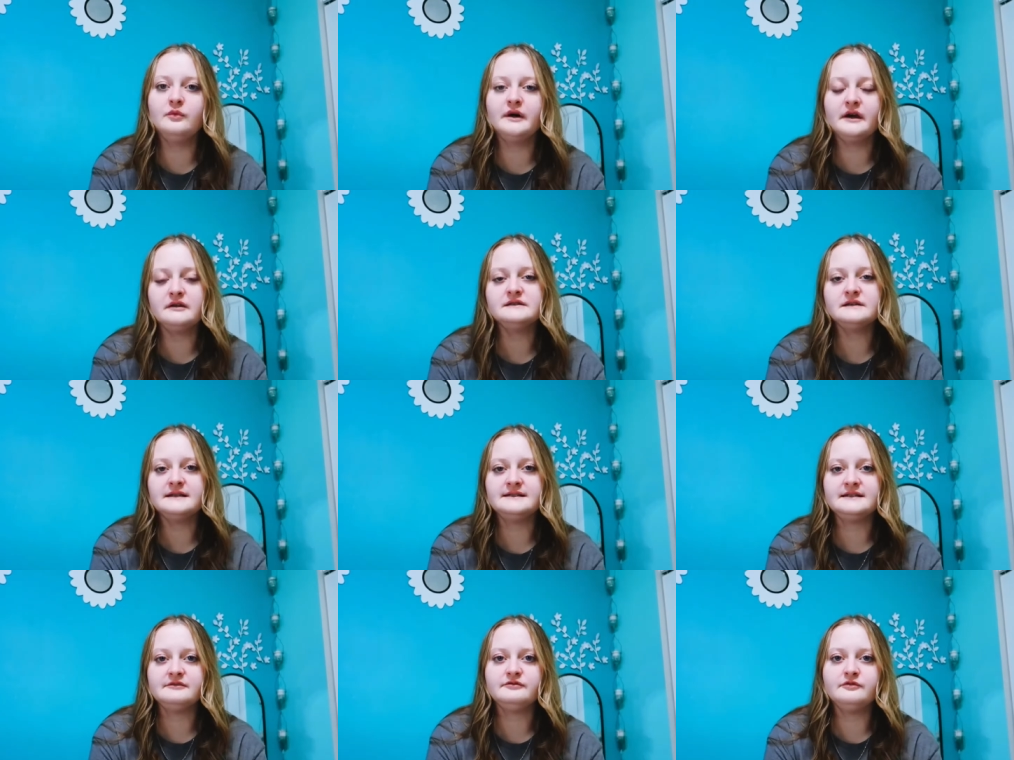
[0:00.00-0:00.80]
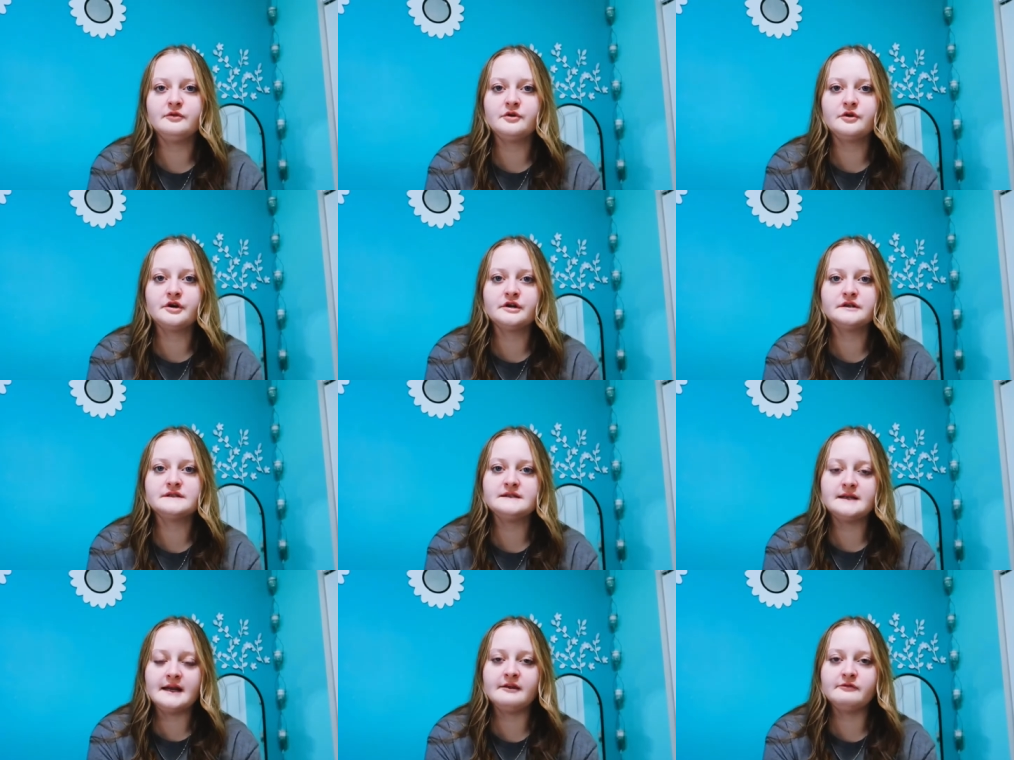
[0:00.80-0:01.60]
What else I did for
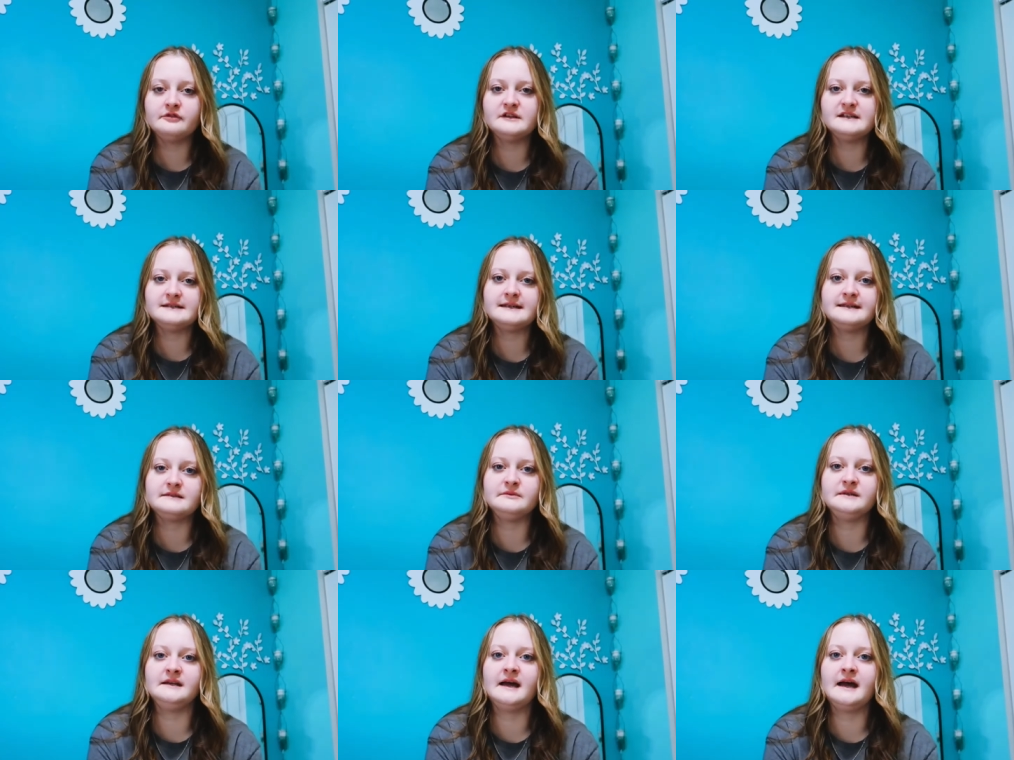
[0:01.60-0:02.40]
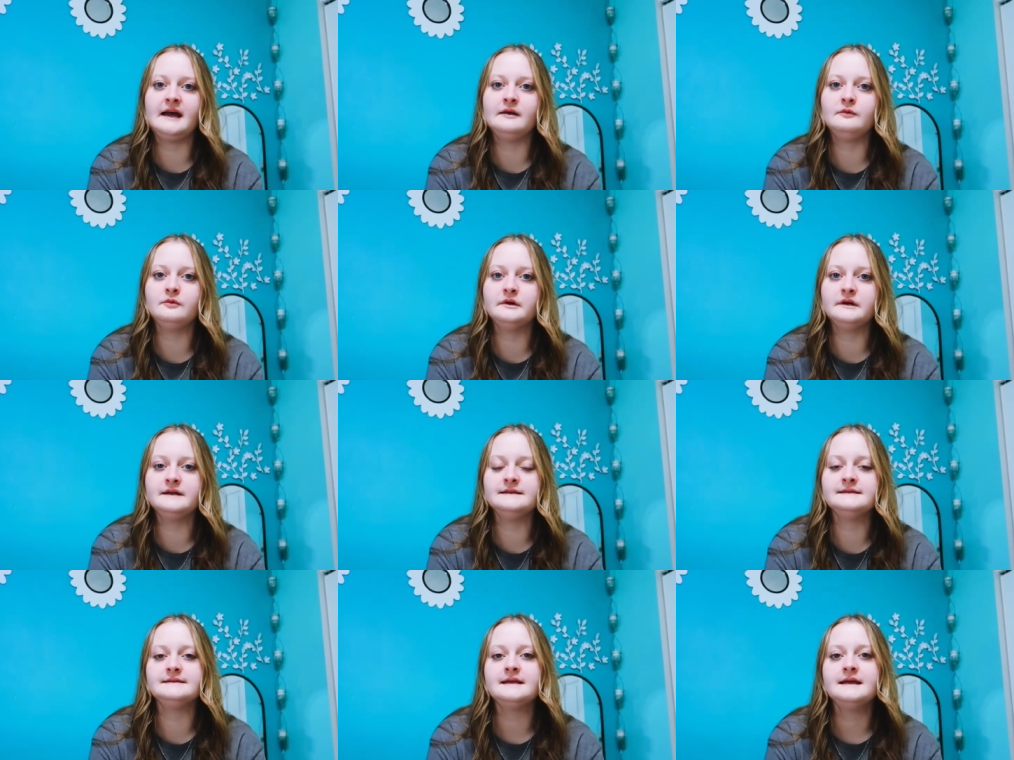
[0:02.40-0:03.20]
studying for this SPI
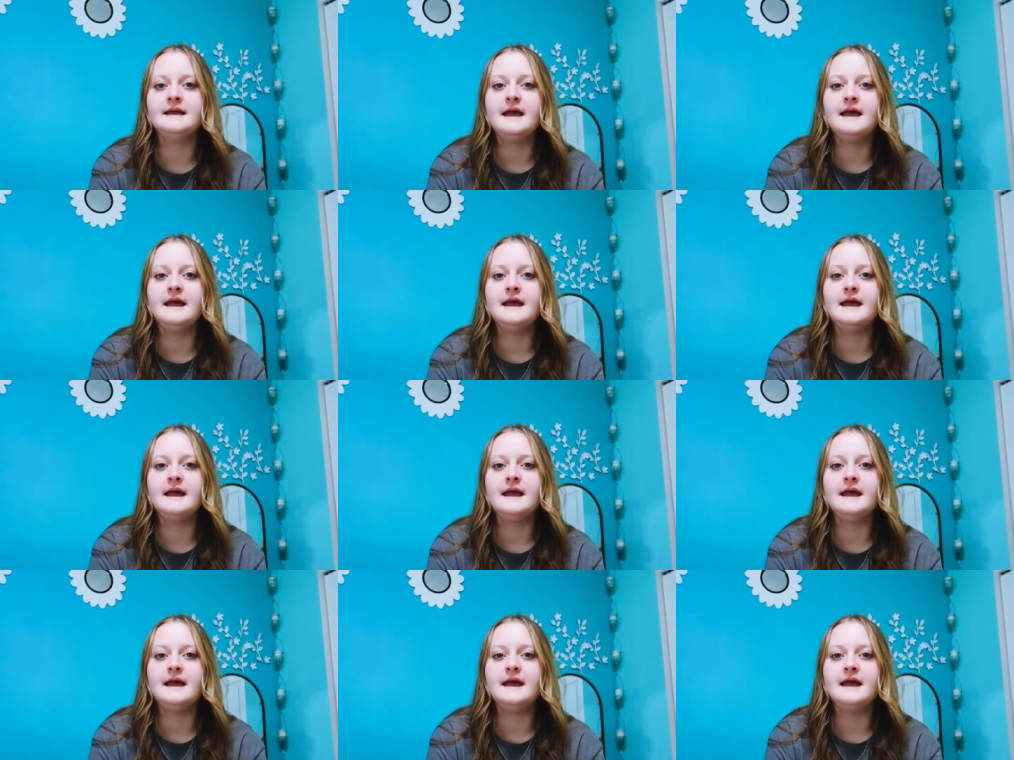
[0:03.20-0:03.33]
was